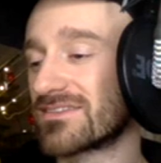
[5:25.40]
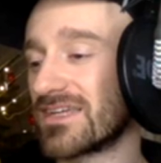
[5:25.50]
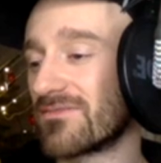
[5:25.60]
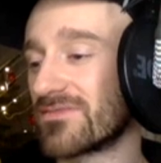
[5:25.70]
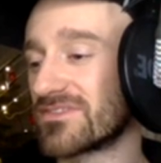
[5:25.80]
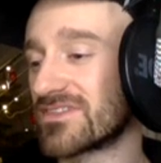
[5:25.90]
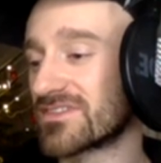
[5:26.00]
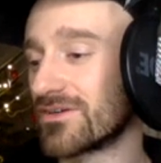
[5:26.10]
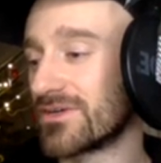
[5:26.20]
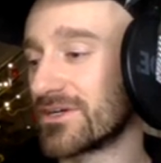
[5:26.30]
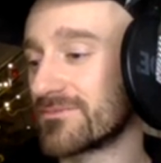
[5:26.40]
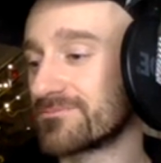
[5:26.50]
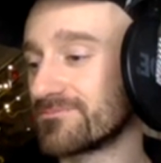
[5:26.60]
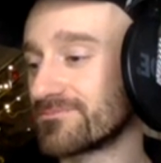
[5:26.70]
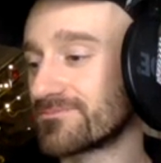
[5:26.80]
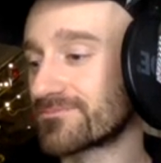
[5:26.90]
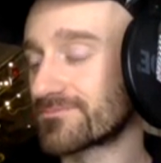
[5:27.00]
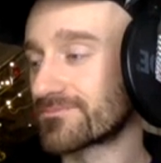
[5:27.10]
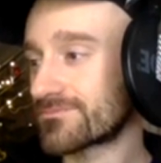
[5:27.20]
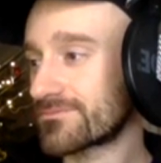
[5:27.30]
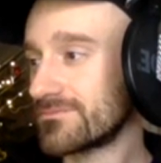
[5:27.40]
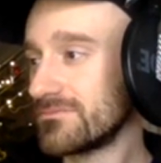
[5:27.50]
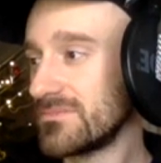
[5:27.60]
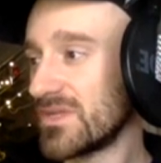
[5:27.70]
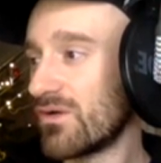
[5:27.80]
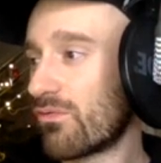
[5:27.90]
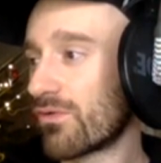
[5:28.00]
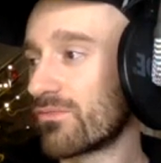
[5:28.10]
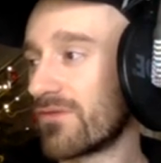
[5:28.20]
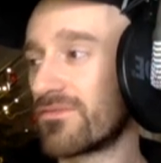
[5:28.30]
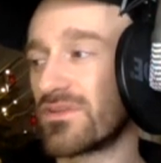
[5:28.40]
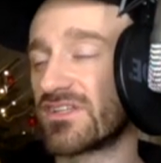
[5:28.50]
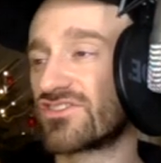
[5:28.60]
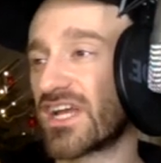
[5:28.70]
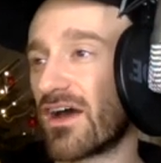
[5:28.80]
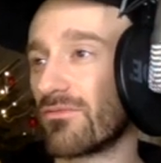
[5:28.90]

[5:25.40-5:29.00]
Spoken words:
San Francisco here. Or Ruffle. Let's check out